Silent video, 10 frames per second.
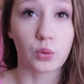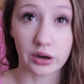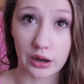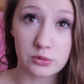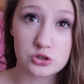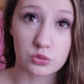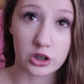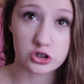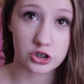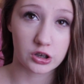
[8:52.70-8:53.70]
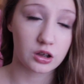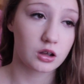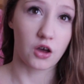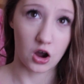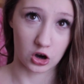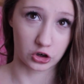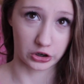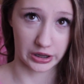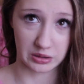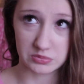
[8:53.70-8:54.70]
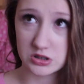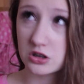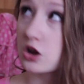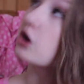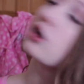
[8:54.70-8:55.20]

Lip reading: When I was watching The Hunger Games,